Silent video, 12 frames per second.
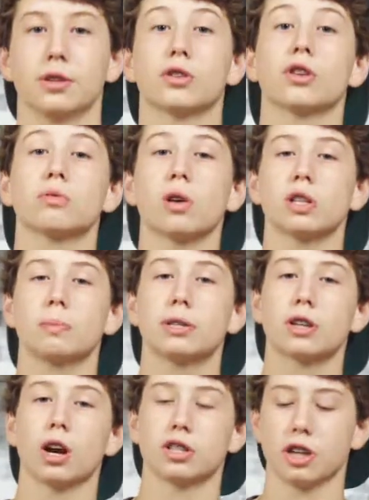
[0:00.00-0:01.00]
So this recipe
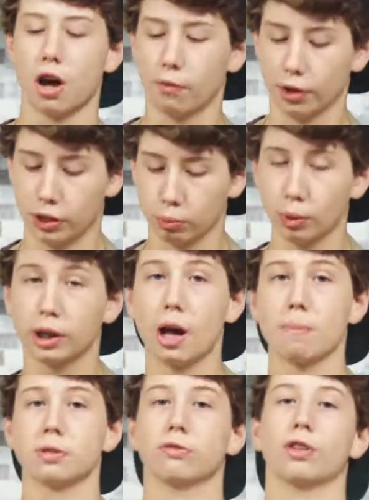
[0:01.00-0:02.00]
starts off with 3 cups of